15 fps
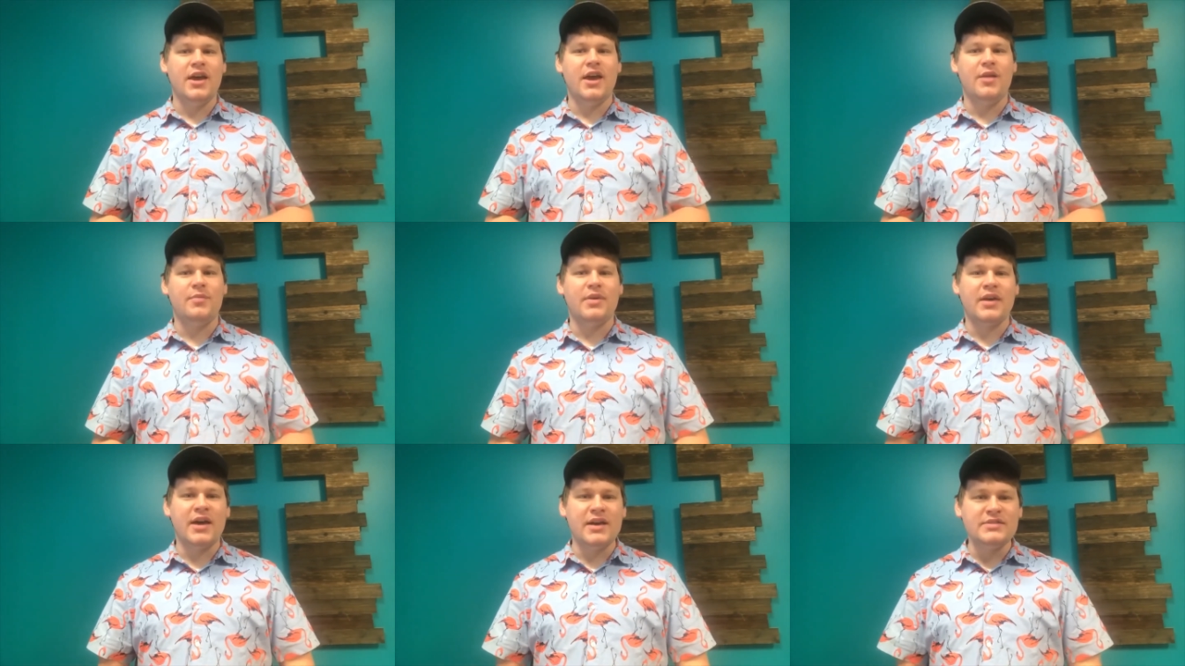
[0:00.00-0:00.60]
And
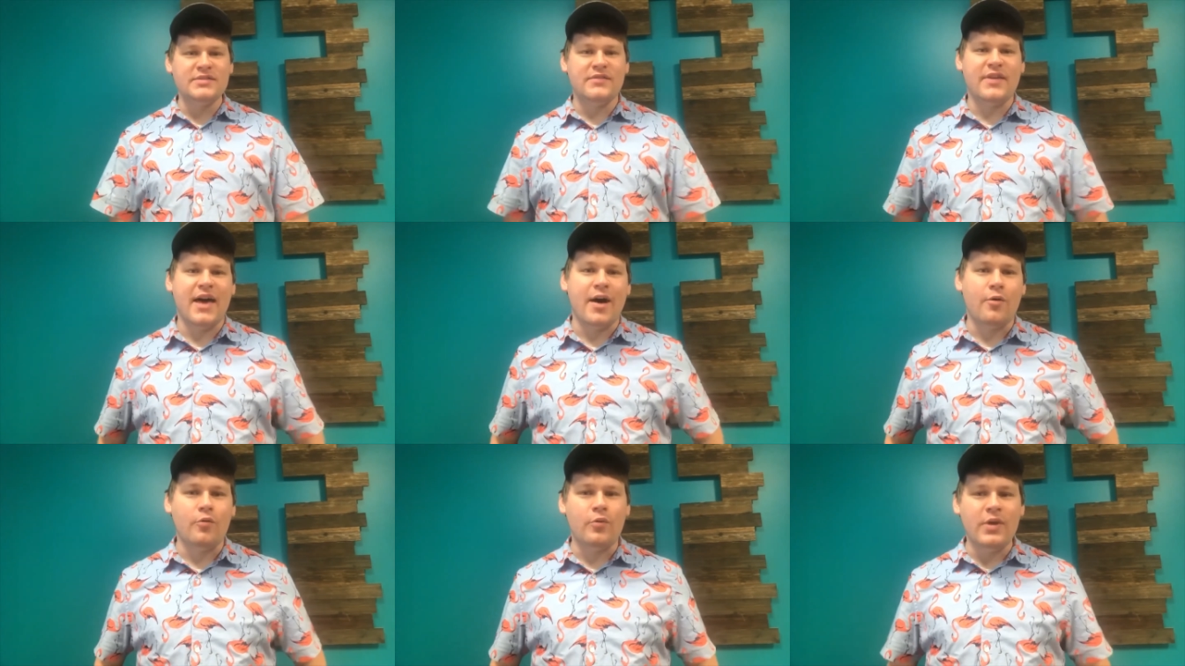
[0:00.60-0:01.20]
because of
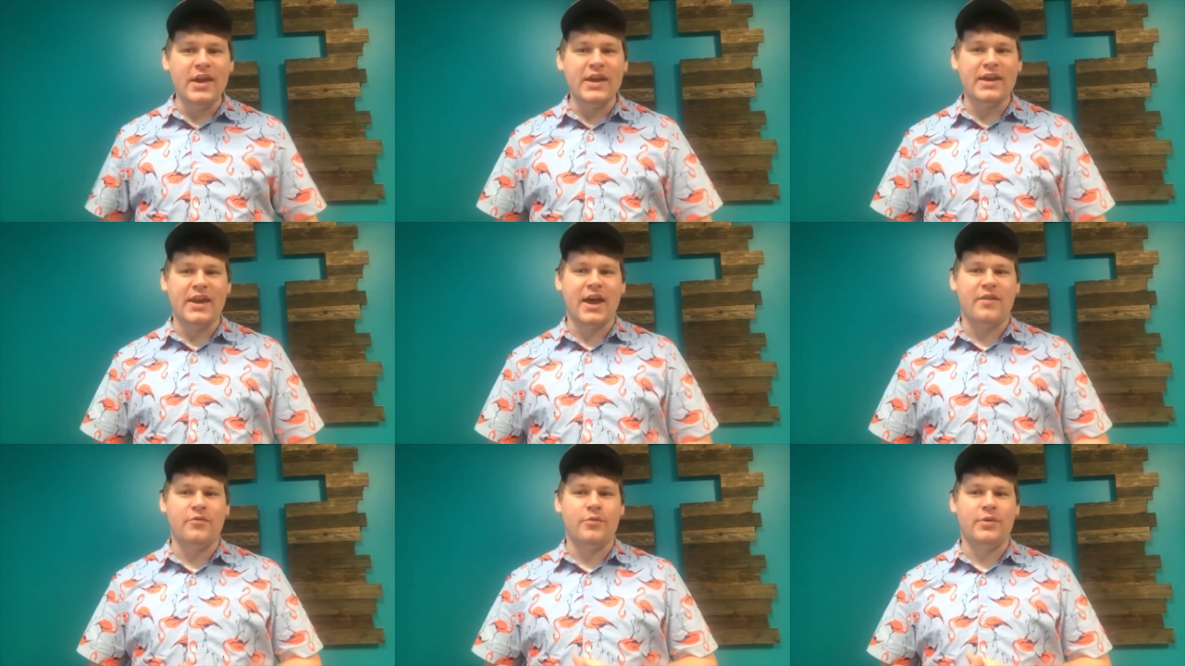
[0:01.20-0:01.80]
that, we can
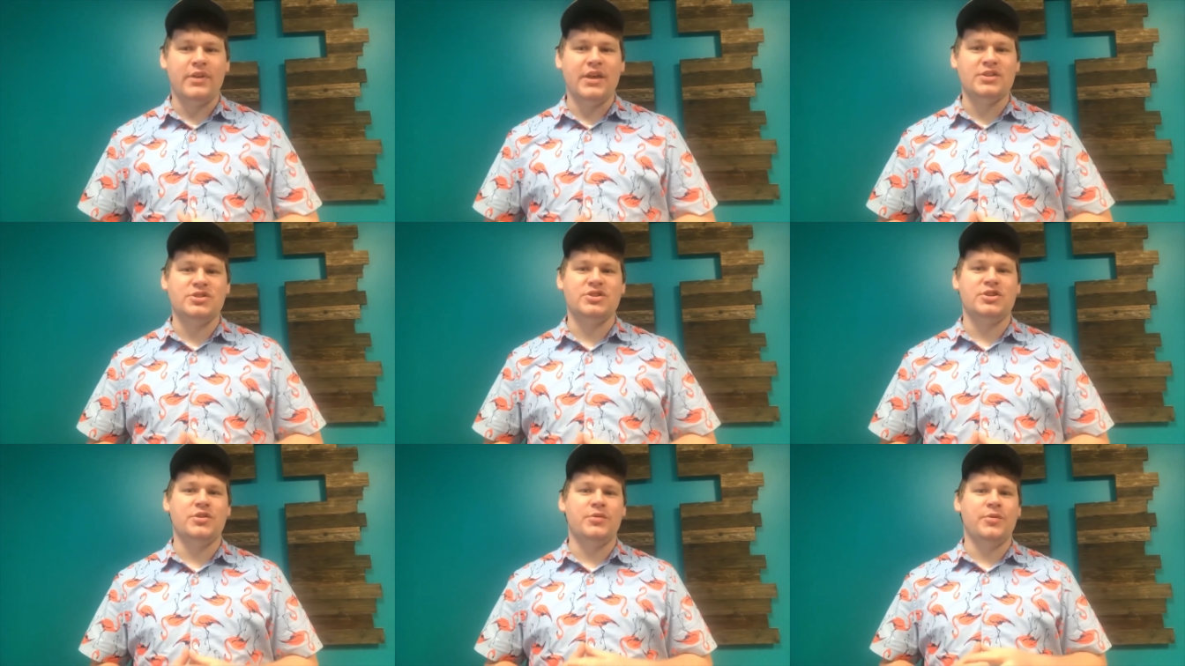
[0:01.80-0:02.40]
have a
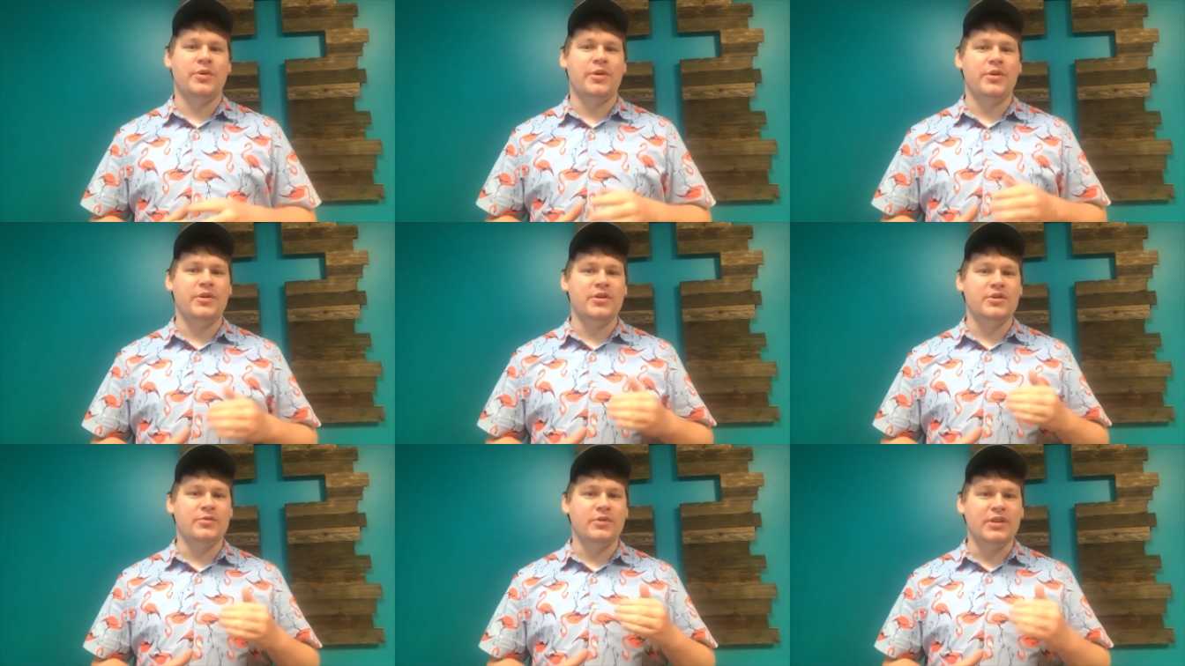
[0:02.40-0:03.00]

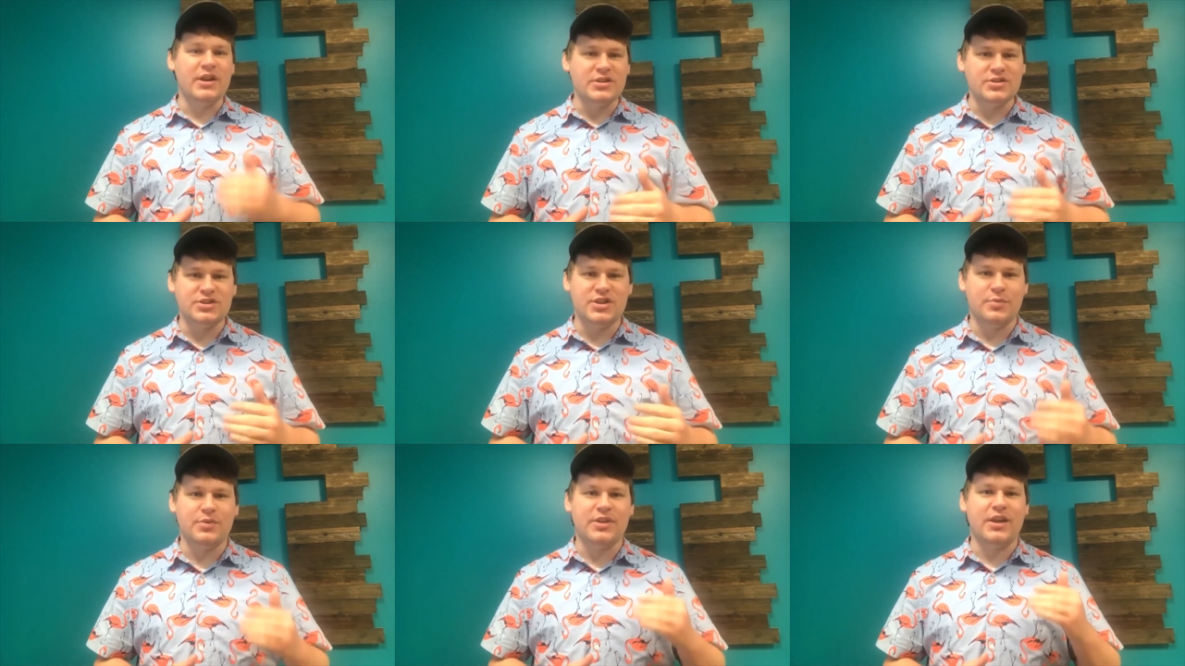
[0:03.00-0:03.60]

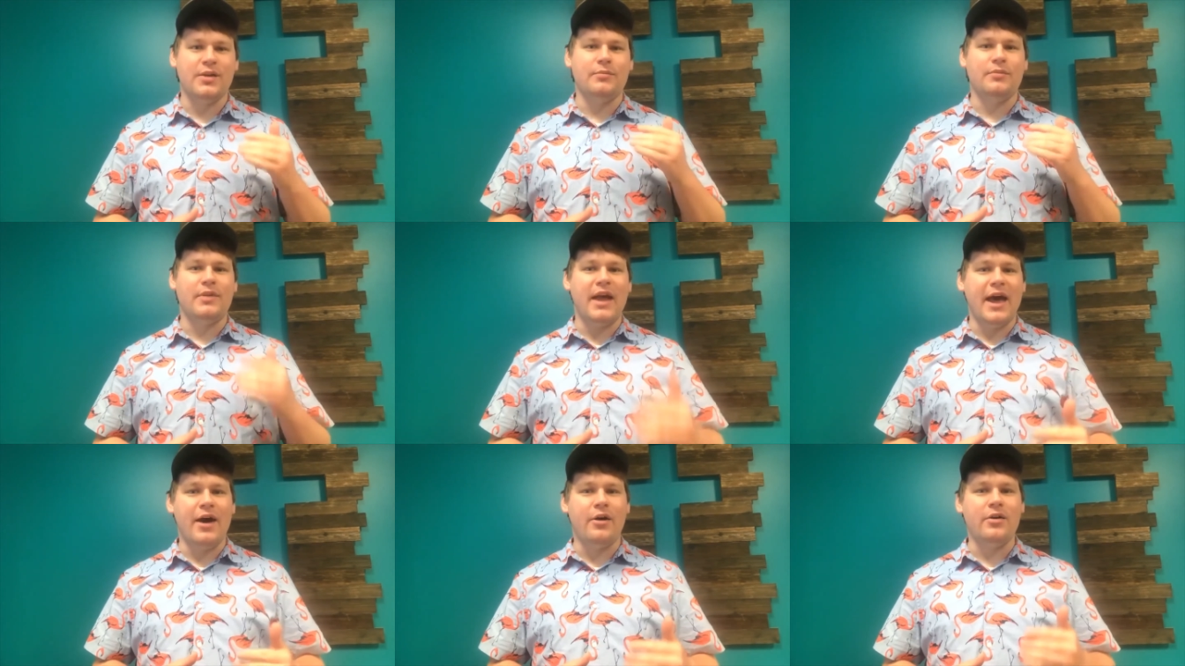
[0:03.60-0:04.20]
relationship with him
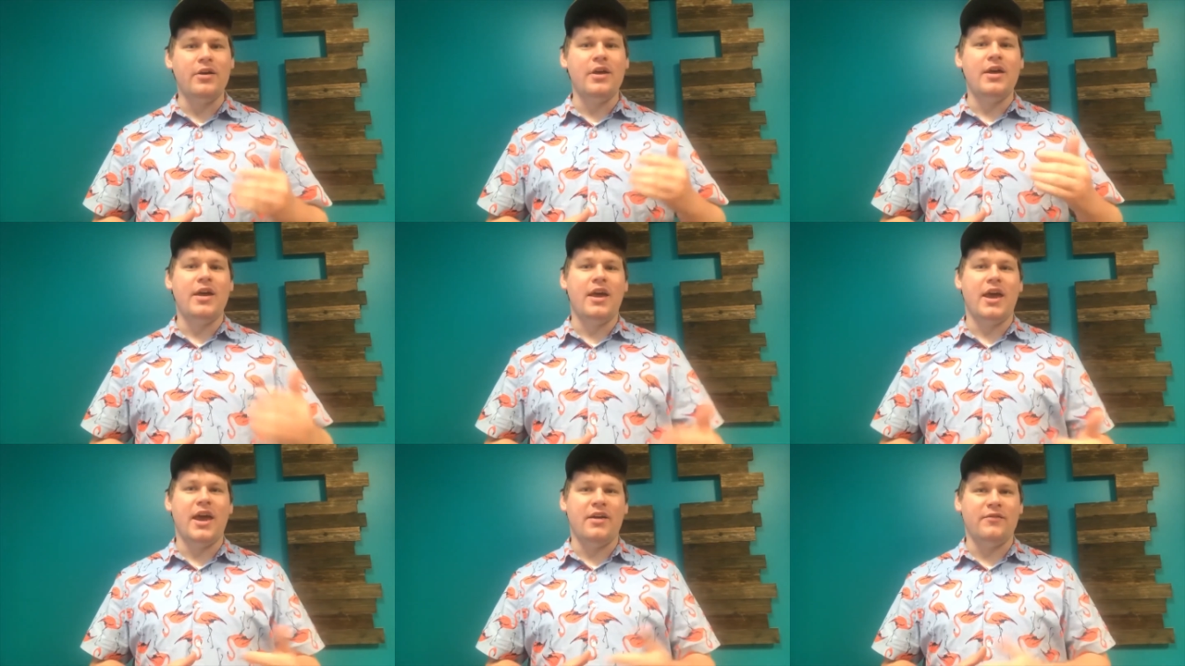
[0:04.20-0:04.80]
now
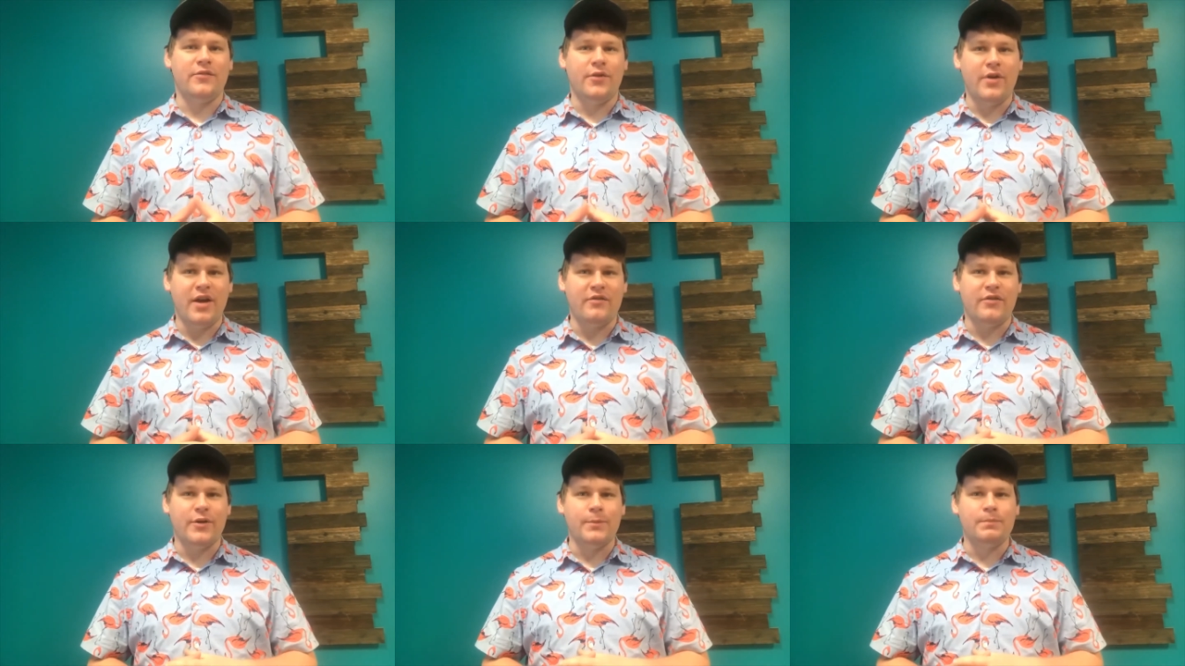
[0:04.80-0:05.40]
and
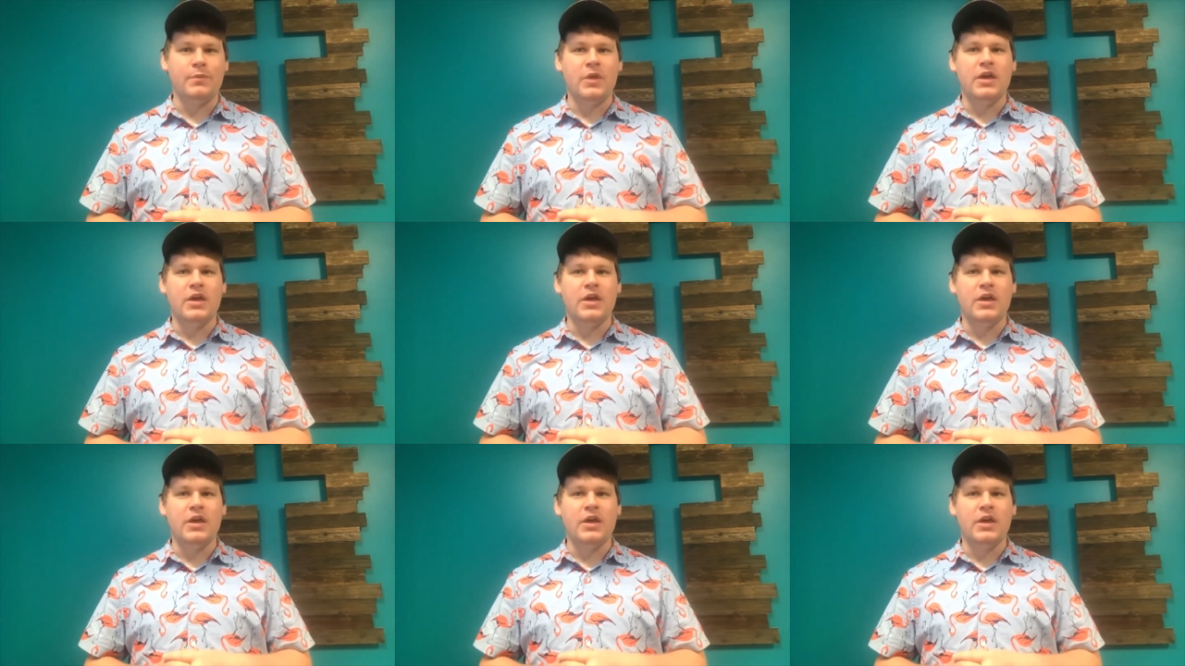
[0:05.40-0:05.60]
forever.